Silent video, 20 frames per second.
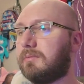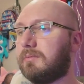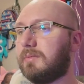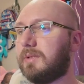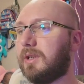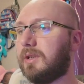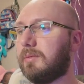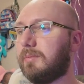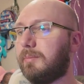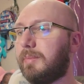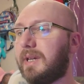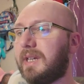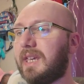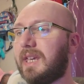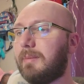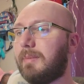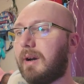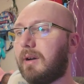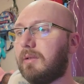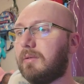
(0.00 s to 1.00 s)
you know, picky
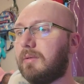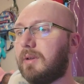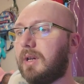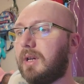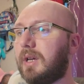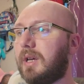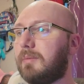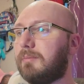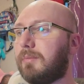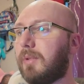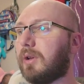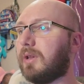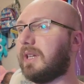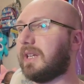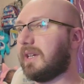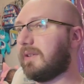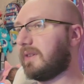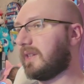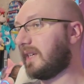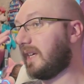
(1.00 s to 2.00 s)
about
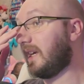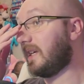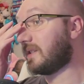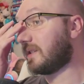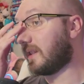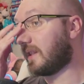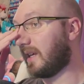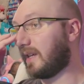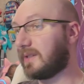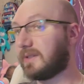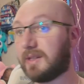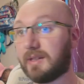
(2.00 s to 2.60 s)
modeling of the keys and things.